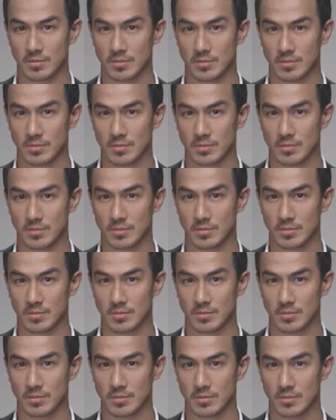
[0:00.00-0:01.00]

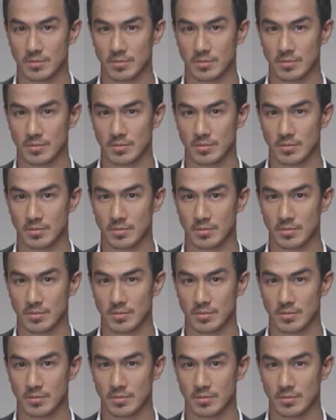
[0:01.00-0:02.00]

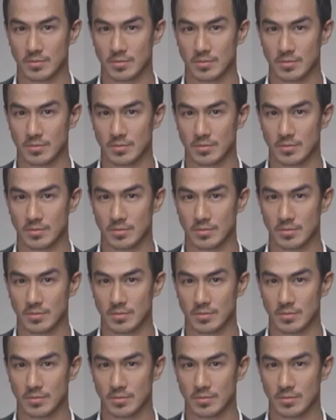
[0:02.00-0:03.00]

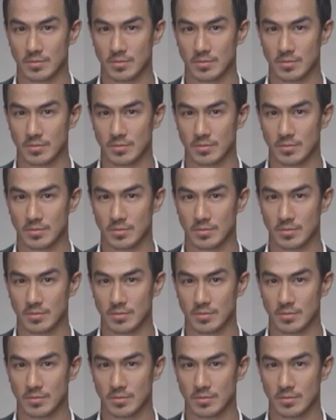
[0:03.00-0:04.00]

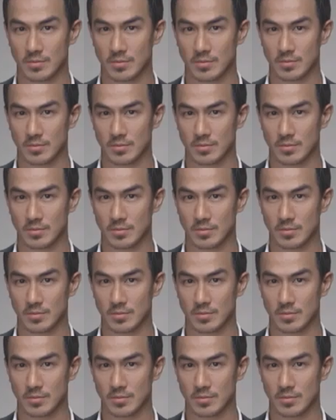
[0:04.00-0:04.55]
[no speech]